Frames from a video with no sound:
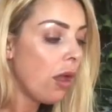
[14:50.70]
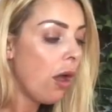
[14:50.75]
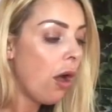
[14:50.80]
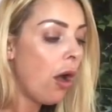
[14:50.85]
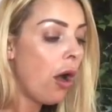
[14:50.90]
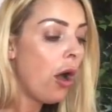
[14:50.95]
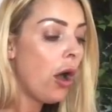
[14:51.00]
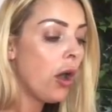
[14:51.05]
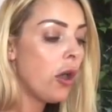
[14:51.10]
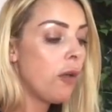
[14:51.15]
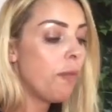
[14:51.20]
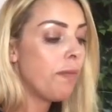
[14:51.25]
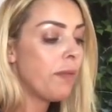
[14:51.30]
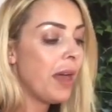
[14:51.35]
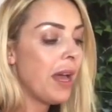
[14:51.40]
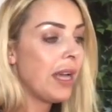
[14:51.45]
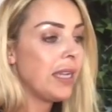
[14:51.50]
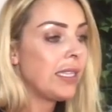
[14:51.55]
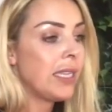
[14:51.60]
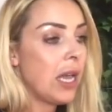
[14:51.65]
I hope
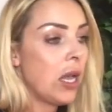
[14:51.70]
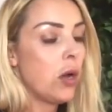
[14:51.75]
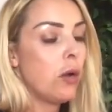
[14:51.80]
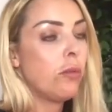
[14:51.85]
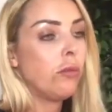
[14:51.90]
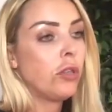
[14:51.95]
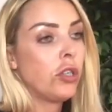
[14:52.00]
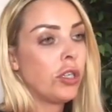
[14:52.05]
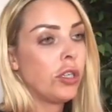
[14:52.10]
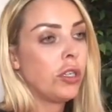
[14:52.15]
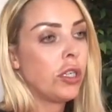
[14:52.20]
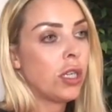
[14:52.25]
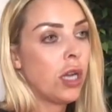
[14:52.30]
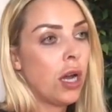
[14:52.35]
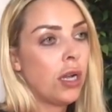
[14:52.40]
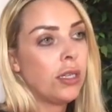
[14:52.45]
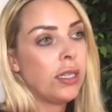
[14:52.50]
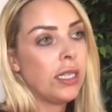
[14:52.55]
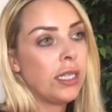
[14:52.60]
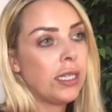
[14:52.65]
that has helped you to
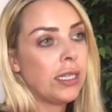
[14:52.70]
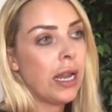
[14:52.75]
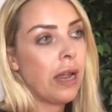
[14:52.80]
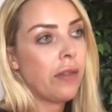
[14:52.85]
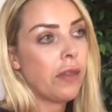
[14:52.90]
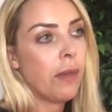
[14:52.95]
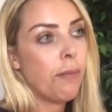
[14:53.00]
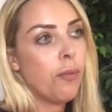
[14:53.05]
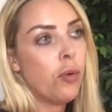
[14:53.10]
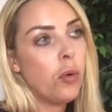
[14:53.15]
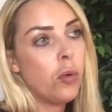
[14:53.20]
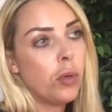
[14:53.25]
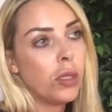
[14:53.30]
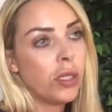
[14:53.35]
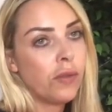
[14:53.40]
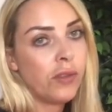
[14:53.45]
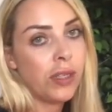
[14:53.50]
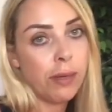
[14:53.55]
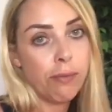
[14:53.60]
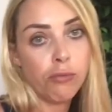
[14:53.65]
understand the importance
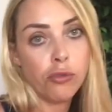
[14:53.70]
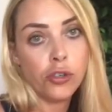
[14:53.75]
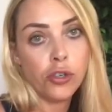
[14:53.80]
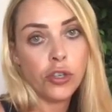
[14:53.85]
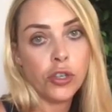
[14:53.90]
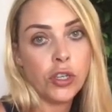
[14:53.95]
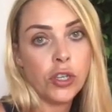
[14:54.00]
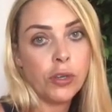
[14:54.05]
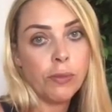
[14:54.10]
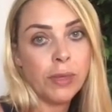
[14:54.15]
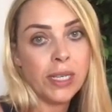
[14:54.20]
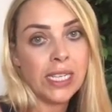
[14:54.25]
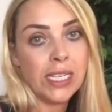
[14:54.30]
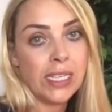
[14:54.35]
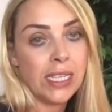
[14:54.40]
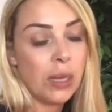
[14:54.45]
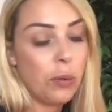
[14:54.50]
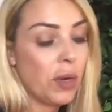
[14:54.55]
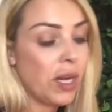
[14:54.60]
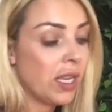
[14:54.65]
of temperature and
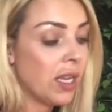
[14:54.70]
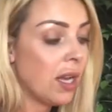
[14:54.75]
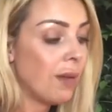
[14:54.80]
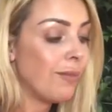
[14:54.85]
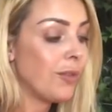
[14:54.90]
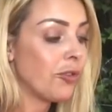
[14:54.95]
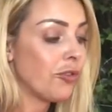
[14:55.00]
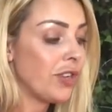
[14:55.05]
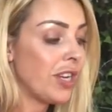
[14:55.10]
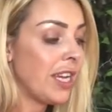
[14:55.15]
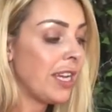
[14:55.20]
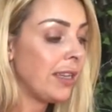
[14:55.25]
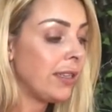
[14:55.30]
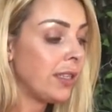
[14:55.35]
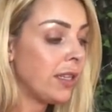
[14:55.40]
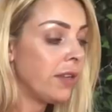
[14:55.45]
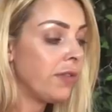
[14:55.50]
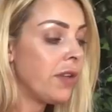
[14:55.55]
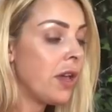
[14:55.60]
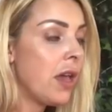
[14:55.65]
humidity when it comes to
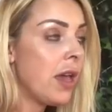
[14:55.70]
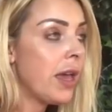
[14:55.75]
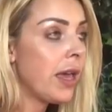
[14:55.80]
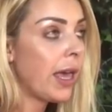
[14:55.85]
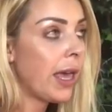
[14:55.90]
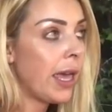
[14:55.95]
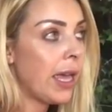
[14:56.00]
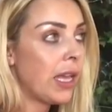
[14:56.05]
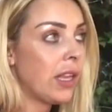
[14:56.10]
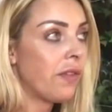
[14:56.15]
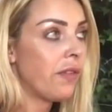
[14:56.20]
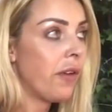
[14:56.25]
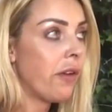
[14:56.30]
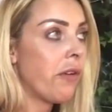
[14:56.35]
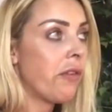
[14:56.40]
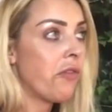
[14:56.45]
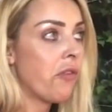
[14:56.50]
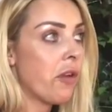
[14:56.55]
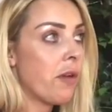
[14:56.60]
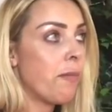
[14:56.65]
adhesive. It is
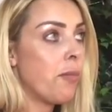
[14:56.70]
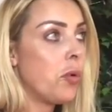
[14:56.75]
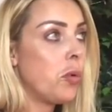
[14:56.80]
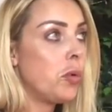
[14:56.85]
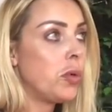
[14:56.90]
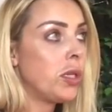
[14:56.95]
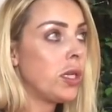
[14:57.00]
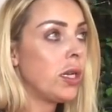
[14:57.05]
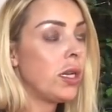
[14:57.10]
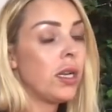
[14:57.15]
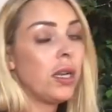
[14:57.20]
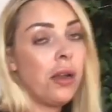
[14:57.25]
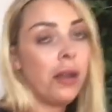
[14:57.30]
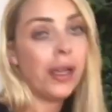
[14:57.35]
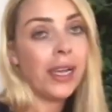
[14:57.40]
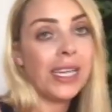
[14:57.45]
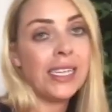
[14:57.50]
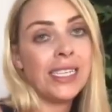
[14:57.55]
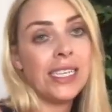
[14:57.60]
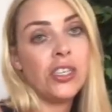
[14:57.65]
very, very important.
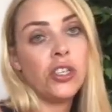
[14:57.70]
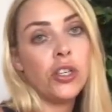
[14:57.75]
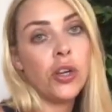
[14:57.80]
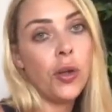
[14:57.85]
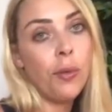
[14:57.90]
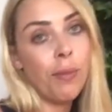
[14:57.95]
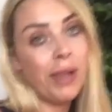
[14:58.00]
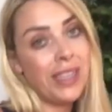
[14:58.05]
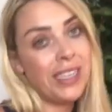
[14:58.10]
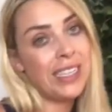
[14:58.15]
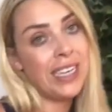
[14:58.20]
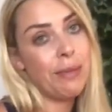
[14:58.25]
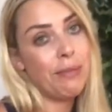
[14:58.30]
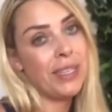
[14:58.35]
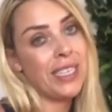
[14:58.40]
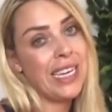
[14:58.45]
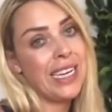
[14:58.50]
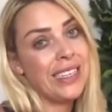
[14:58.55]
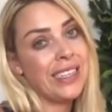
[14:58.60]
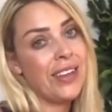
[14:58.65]
Like I said, don't make the same
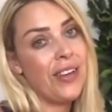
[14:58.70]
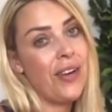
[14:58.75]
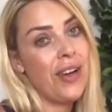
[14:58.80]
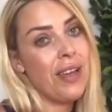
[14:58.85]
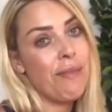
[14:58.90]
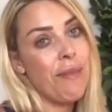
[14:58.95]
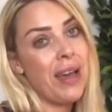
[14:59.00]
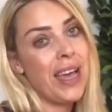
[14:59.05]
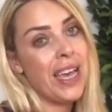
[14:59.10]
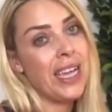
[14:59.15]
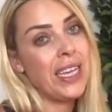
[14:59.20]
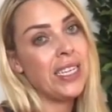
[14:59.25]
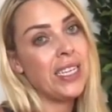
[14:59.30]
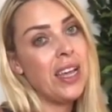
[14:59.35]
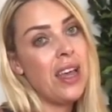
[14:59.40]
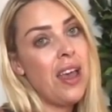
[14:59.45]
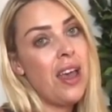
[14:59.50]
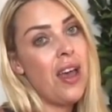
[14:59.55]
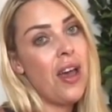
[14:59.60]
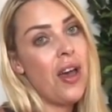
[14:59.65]
mistakes that I made.
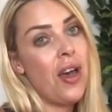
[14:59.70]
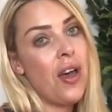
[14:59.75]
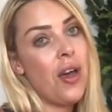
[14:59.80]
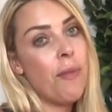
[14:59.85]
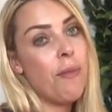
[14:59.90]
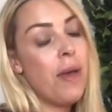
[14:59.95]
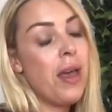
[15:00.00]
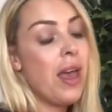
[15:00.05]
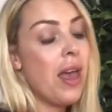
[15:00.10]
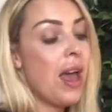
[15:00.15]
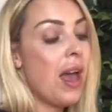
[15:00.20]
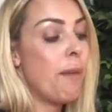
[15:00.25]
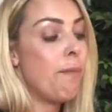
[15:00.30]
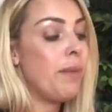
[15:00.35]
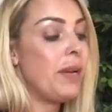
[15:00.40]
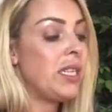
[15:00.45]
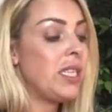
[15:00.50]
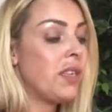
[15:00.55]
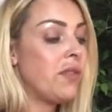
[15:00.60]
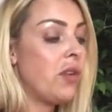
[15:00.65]
And
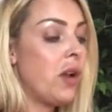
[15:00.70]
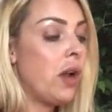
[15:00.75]
best of